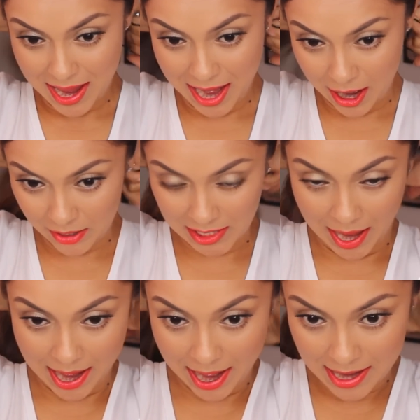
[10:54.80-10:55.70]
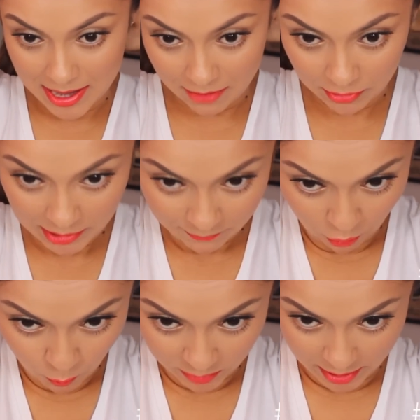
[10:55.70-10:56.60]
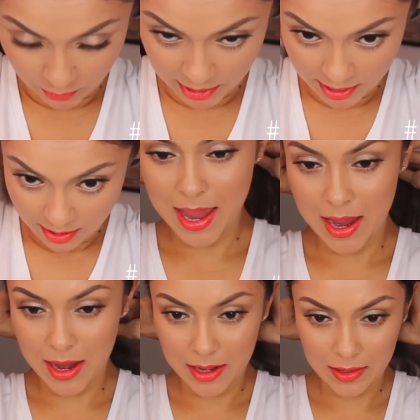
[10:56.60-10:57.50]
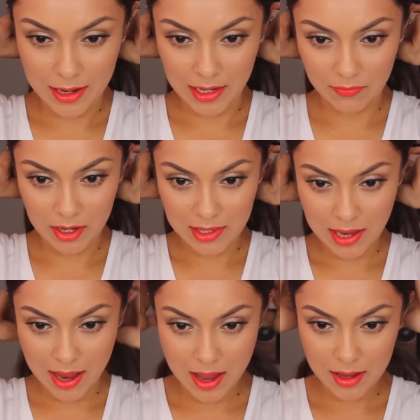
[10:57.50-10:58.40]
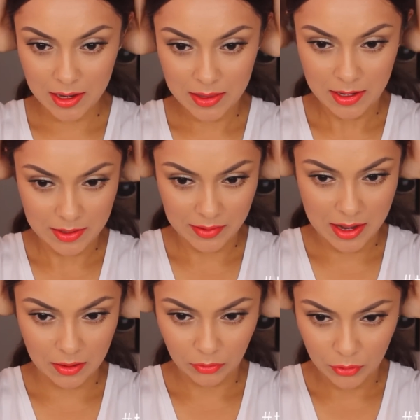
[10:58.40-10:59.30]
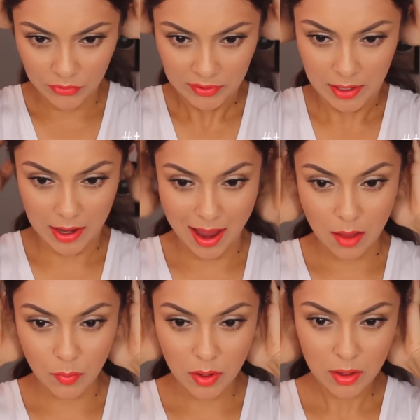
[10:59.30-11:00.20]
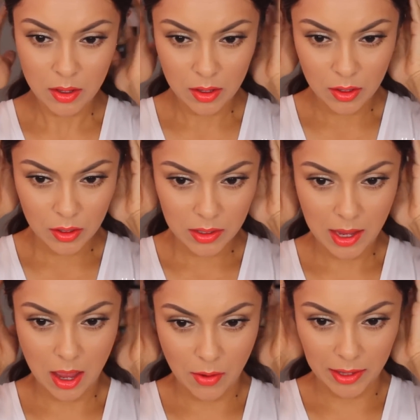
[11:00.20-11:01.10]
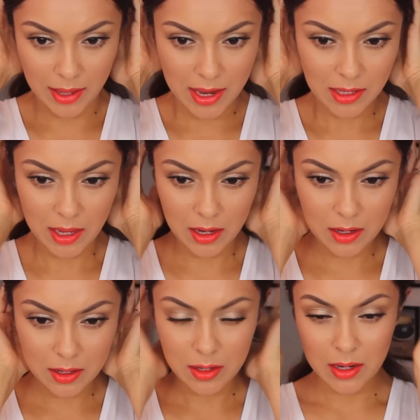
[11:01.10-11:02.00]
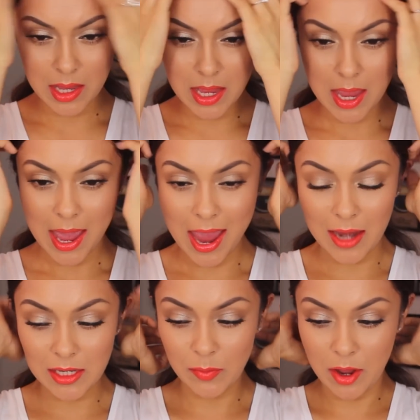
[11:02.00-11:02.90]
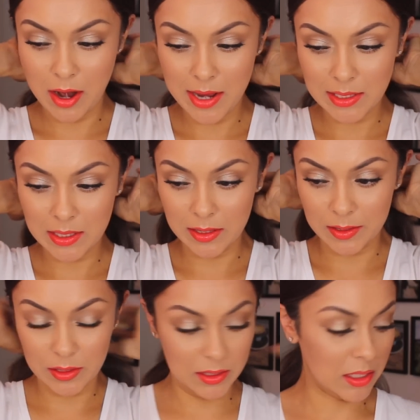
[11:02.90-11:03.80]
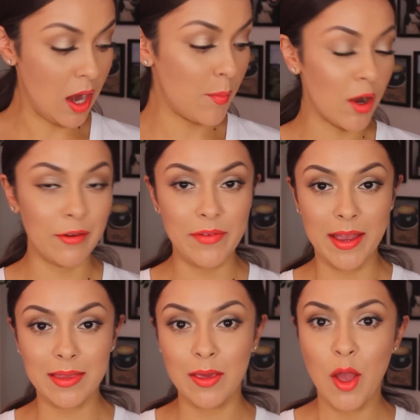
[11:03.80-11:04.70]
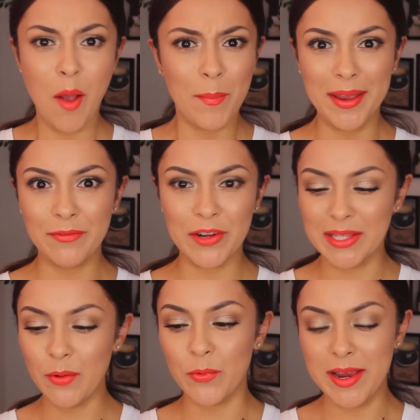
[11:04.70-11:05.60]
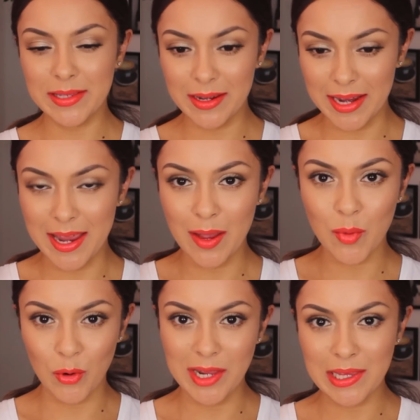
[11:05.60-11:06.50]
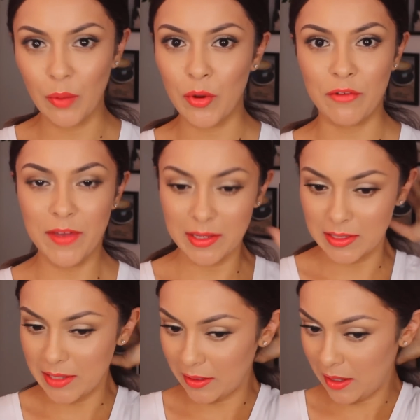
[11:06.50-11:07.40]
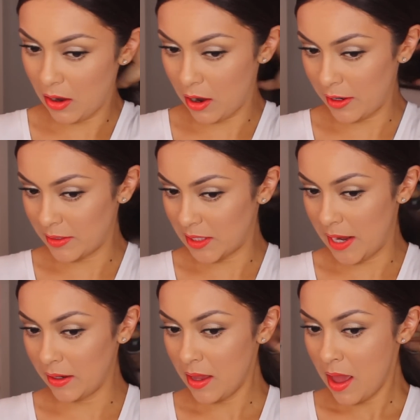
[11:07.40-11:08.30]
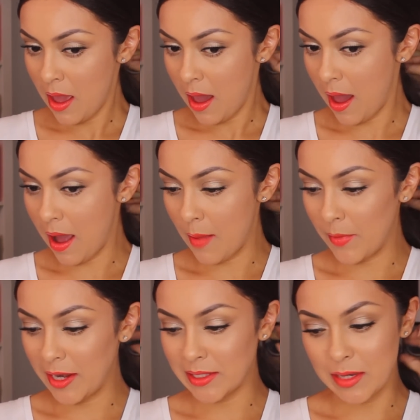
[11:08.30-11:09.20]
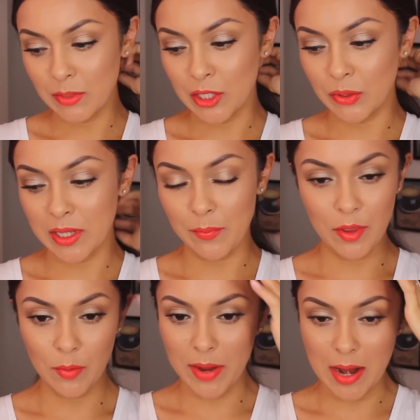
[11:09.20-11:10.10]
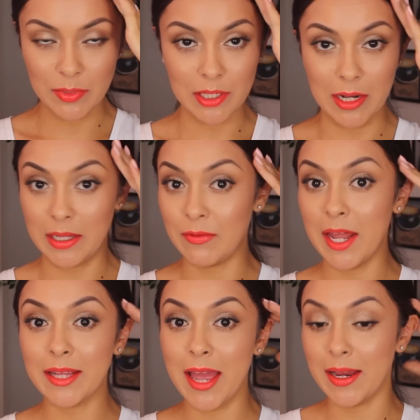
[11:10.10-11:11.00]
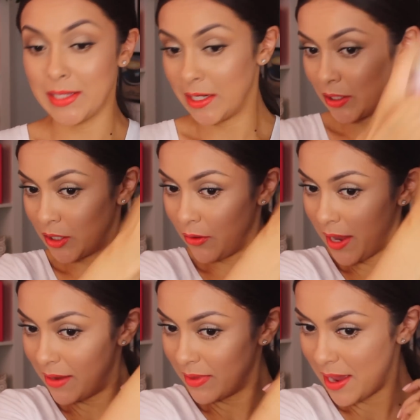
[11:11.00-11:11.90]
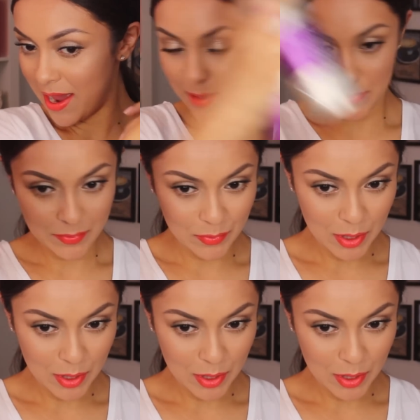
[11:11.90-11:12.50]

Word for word: hair tie. I never leave home without it. And then I give it a tug and then just kind of loosen it up to how I like it. And to be honest, it's perfect, but for some reason getting a ponytail perfect is like the hardest thing. Um, and it seems so simple, but I'm just gonna leave it like that because I just don't have time.